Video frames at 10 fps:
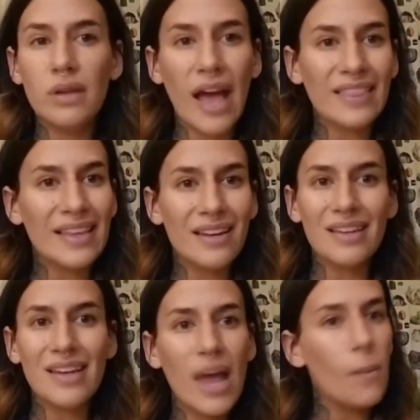at the end of the
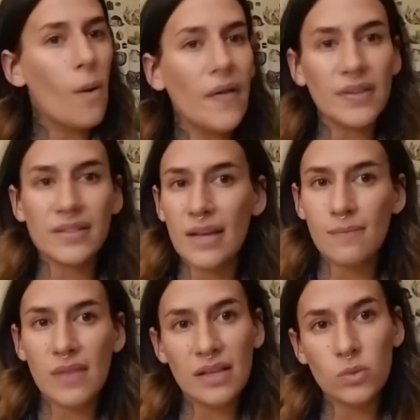day want the same
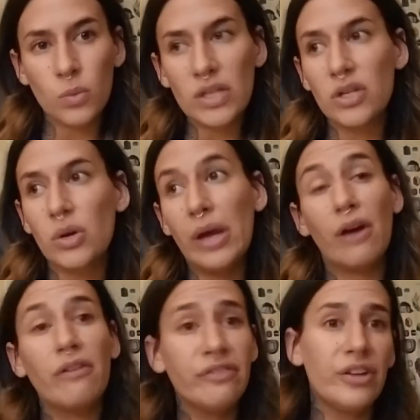things we do and
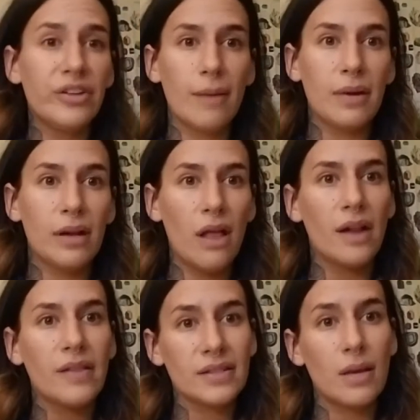are filled up in a lot
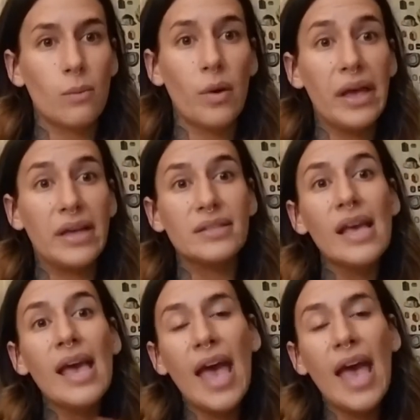of the same ways.